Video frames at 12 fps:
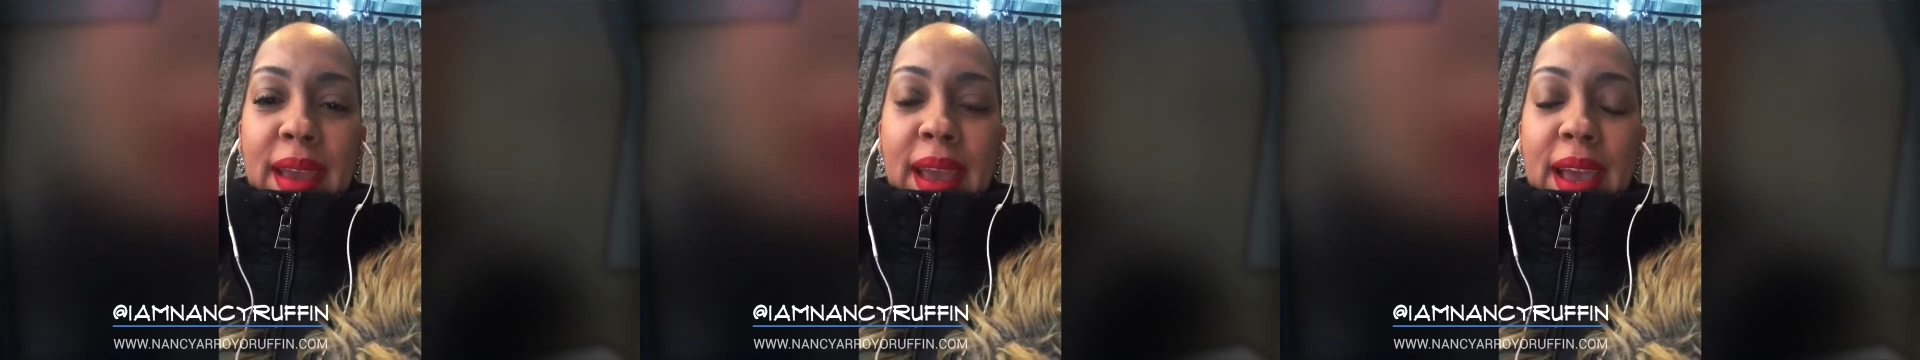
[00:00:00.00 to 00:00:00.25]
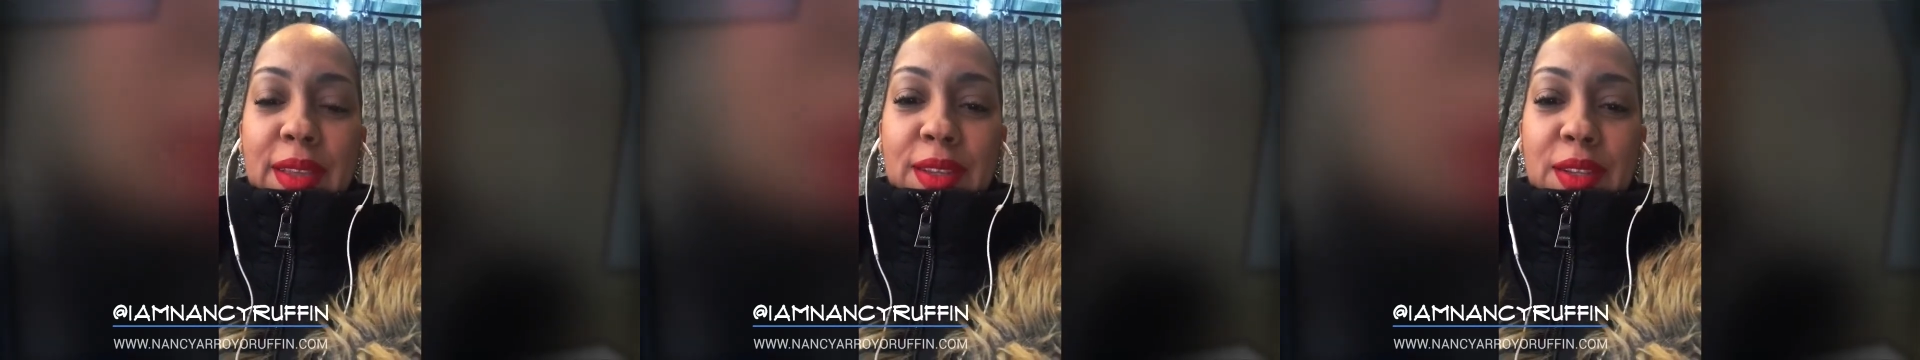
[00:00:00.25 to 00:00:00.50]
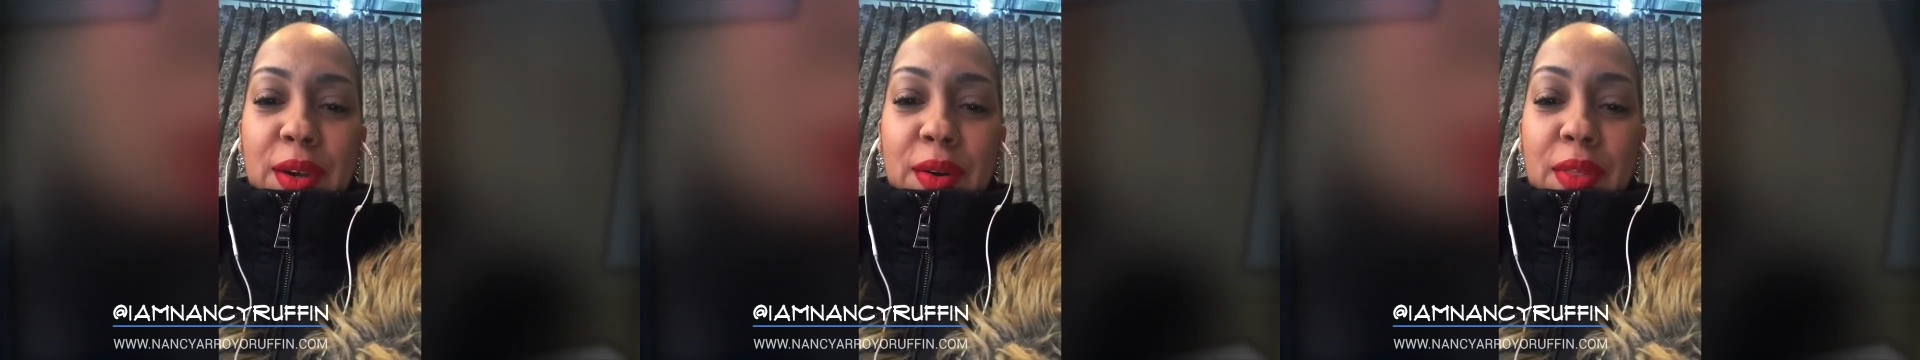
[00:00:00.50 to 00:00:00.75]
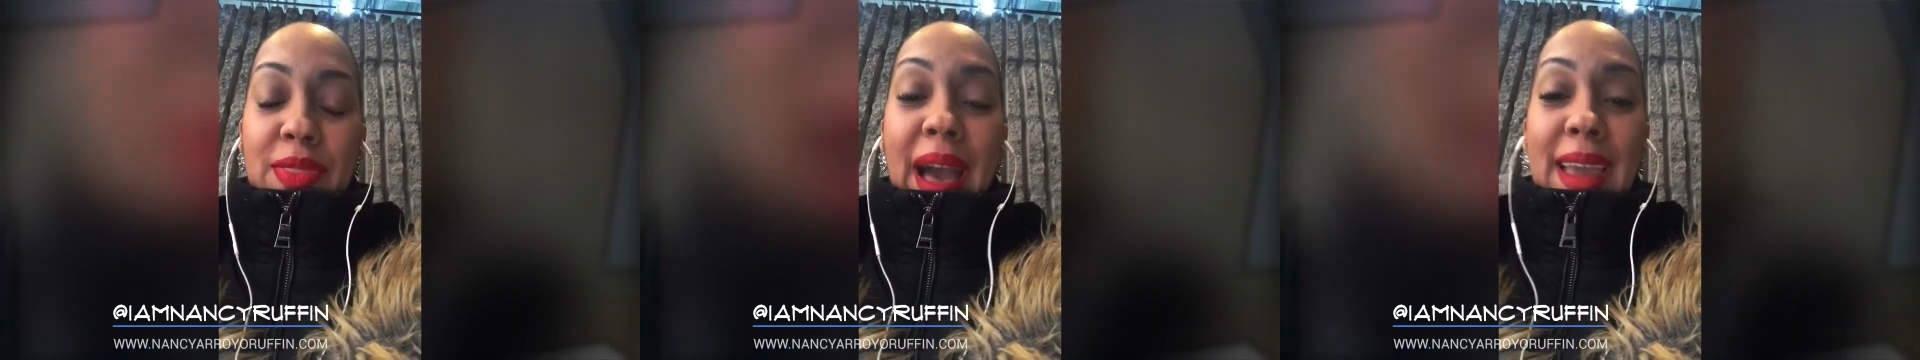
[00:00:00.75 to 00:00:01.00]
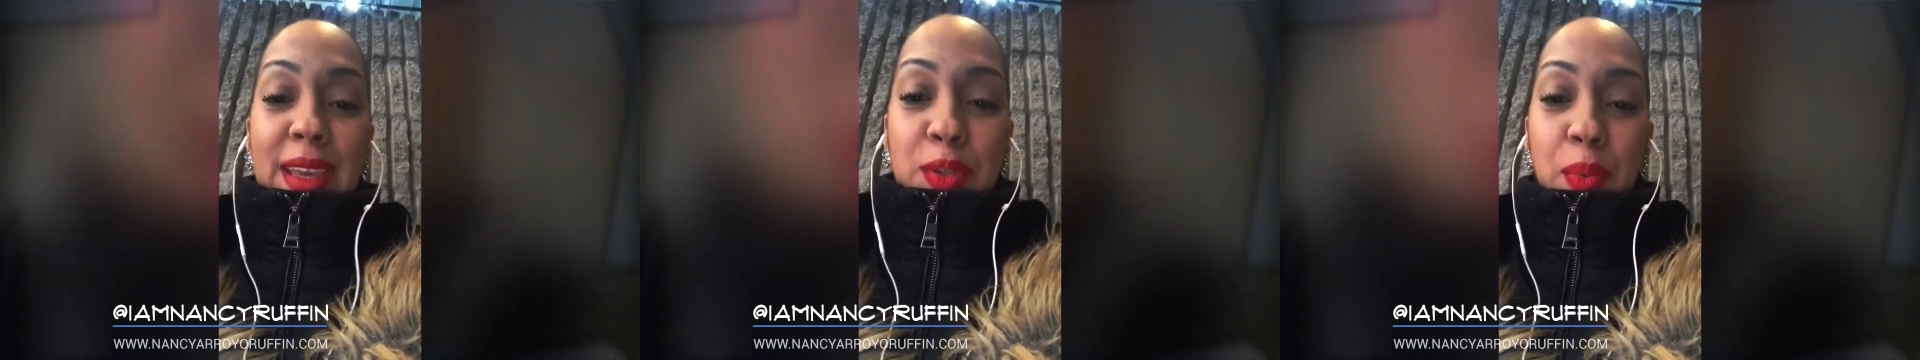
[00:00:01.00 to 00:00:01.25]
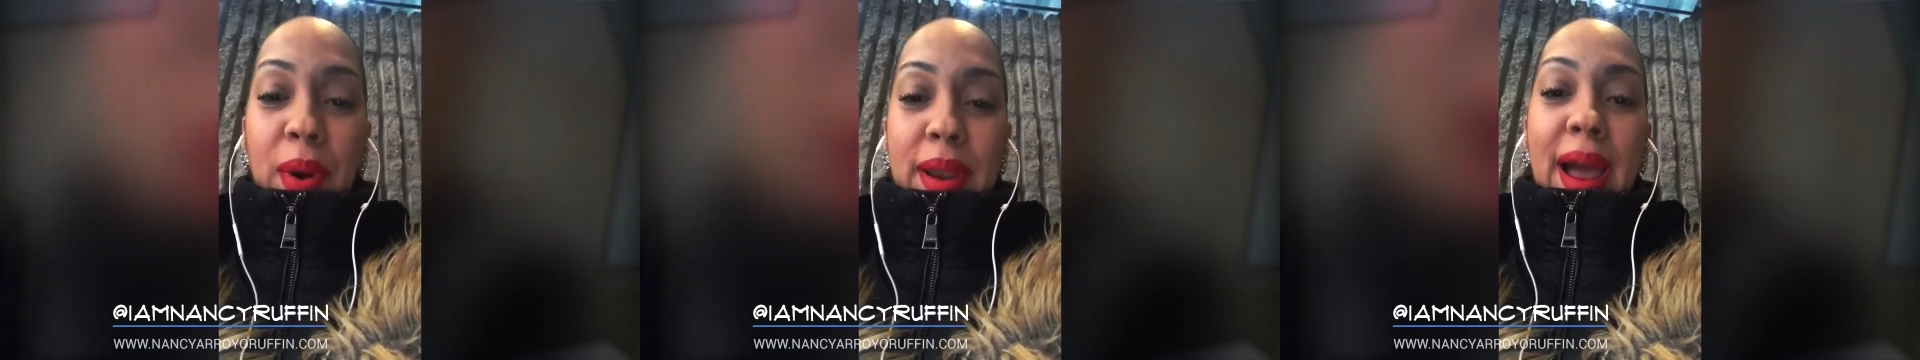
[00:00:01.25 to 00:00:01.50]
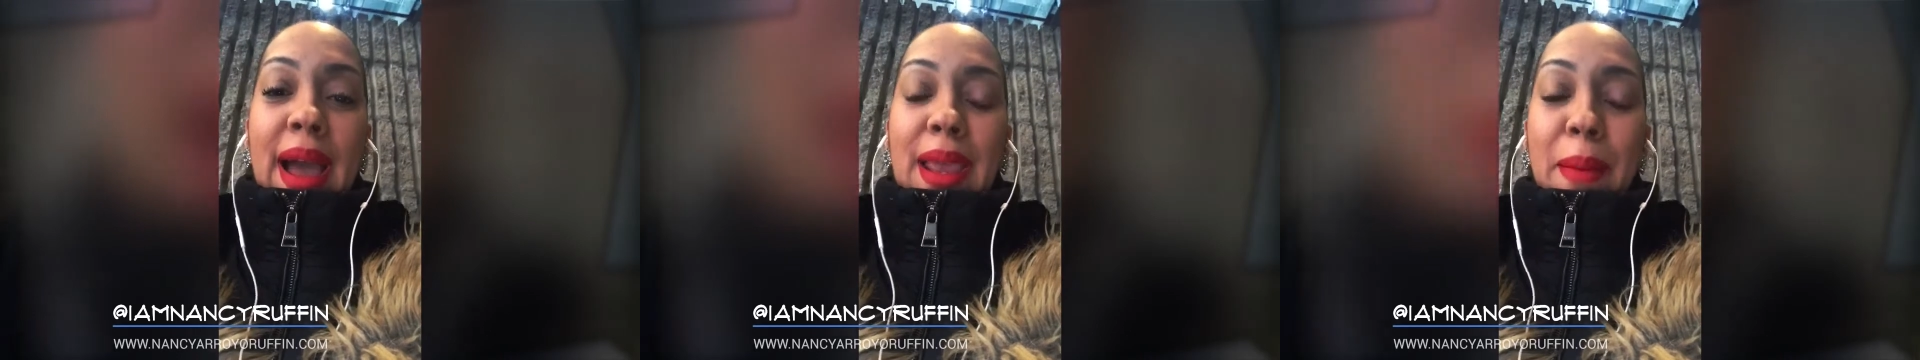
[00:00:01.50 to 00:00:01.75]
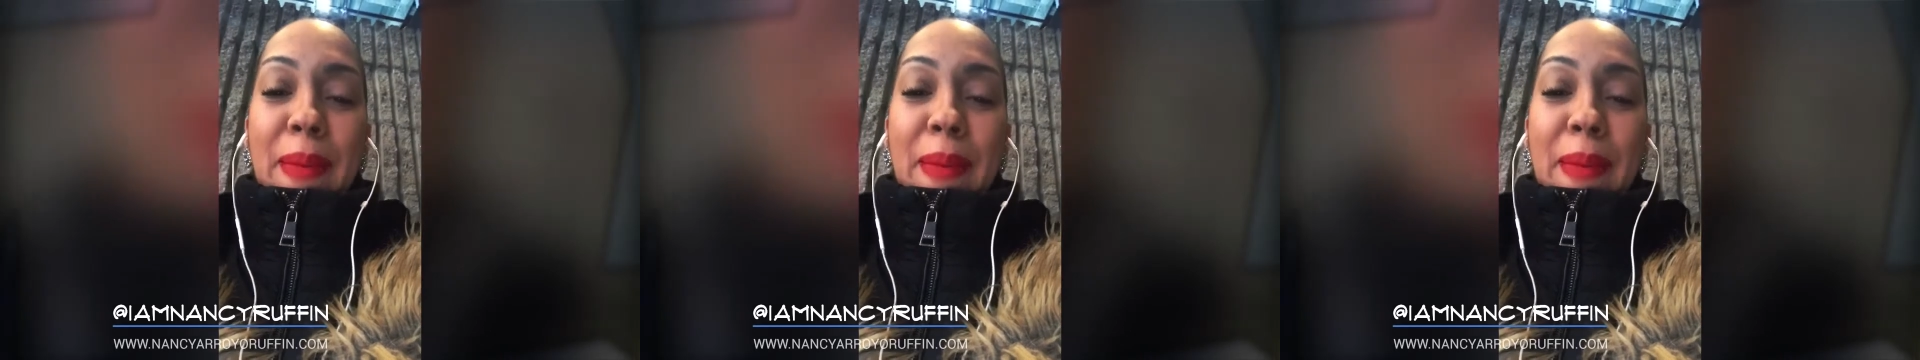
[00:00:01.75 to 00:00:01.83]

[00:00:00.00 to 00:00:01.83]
And so that is what I am